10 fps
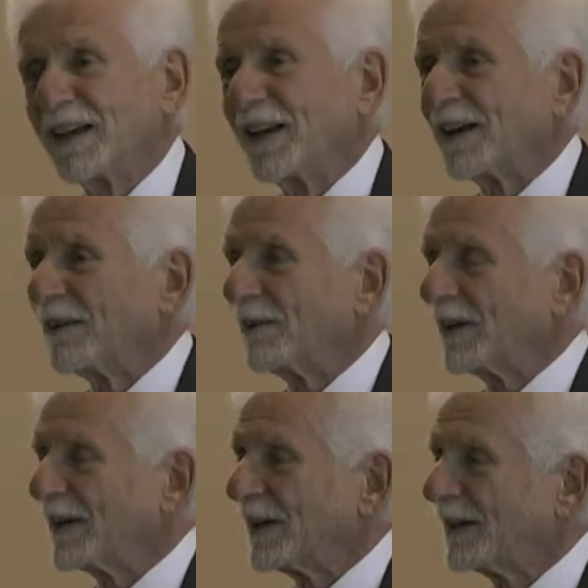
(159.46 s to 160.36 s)
uh,
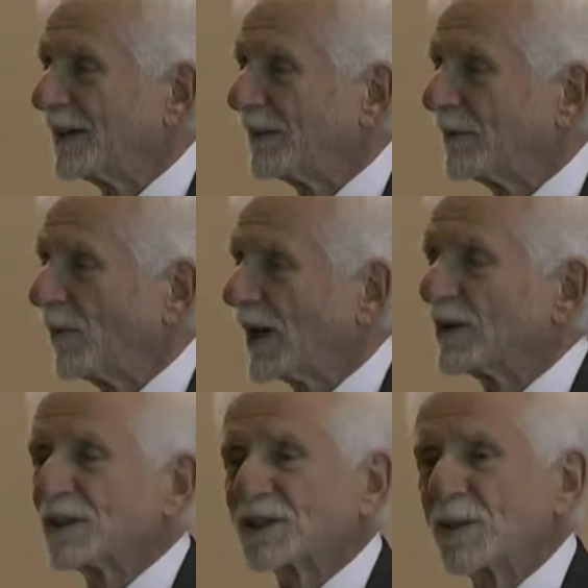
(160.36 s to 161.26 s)
uh,
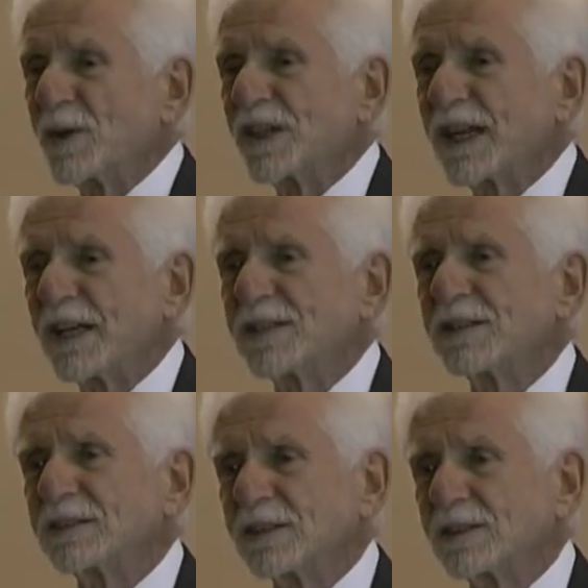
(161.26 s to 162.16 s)
wireless
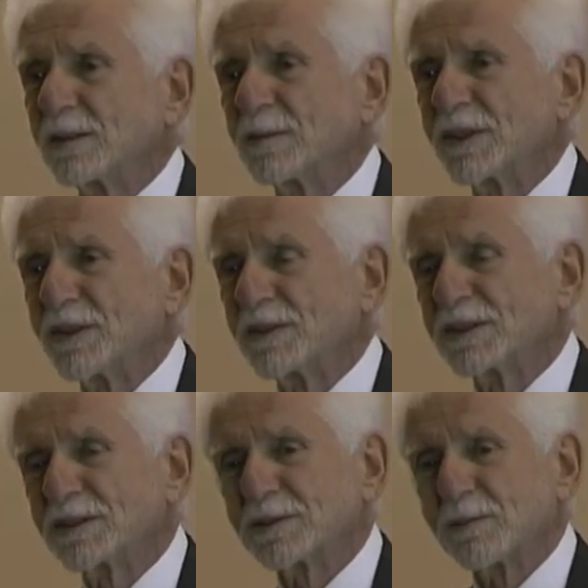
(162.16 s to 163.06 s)
communication system that
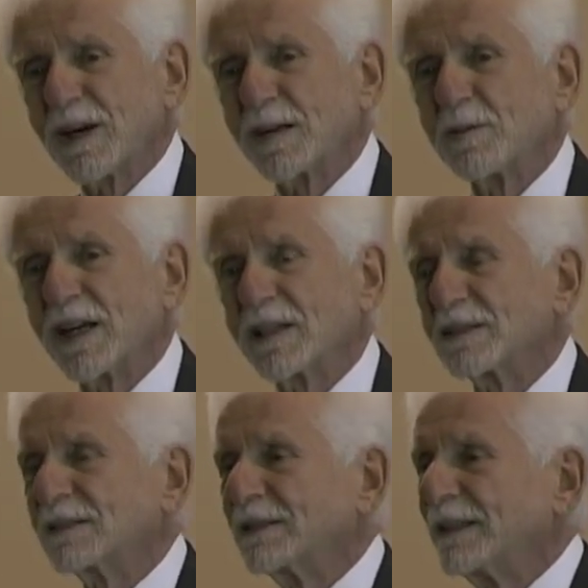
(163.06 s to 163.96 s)
uses wideband
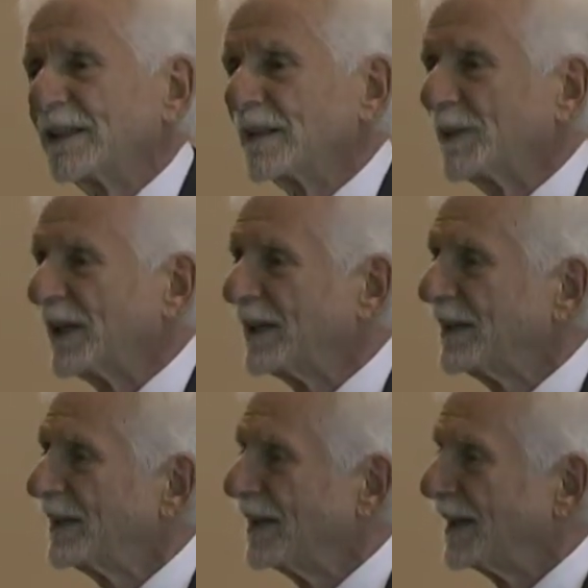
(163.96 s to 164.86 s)

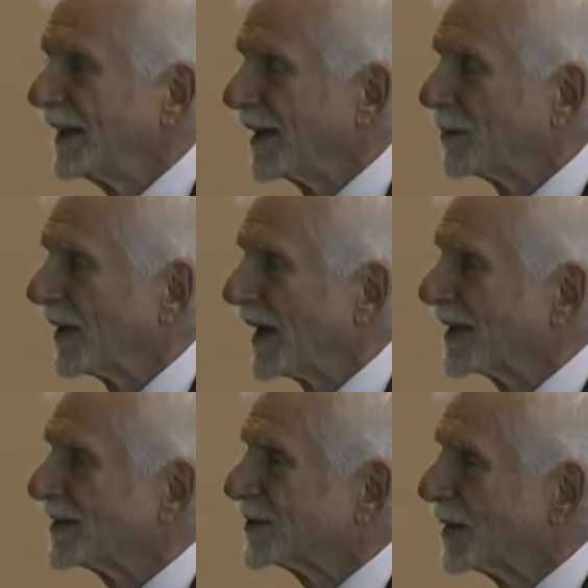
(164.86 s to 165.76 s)
CDMA and
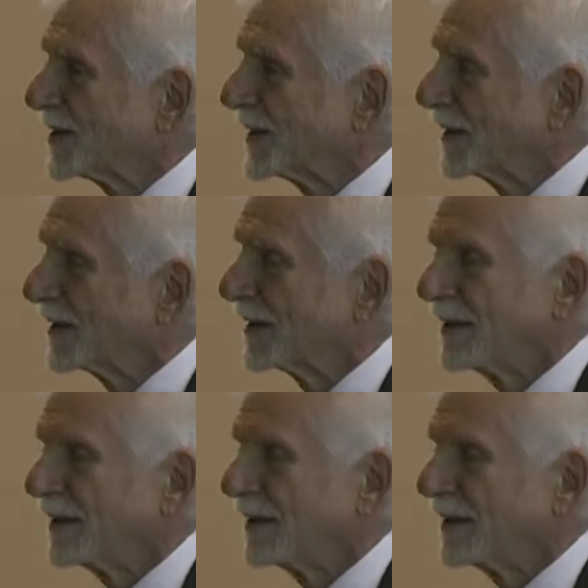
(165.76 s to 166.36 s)
packet switching.